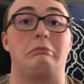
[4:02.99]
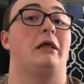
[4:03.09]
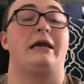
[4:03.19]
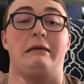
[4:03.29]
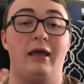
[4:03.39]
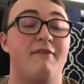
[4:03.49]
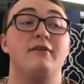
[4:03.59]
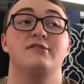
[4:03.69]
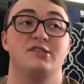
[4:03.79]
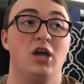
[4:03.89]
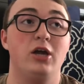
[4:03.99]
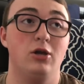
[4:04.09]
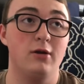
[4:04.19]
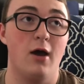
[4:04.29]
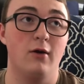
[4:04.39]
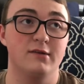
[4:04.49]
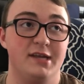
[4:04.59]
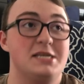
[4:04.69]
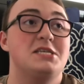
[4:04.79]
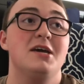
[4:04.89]
like if you stuck your nose
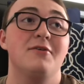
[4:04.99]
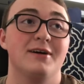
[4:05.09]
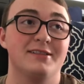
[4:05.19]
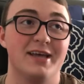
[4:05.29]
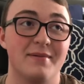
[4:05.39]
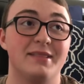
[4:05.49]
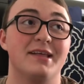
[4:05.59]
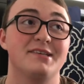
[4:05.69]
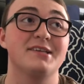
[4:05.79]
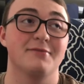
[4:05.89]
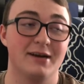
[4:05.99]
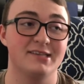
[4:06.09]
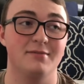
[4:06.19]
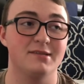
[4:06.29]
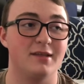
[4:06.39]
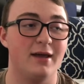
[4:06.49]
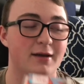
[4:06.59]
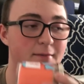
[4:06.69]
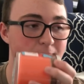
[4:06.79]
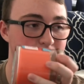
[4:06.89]
into a lemon, this is what it smells like.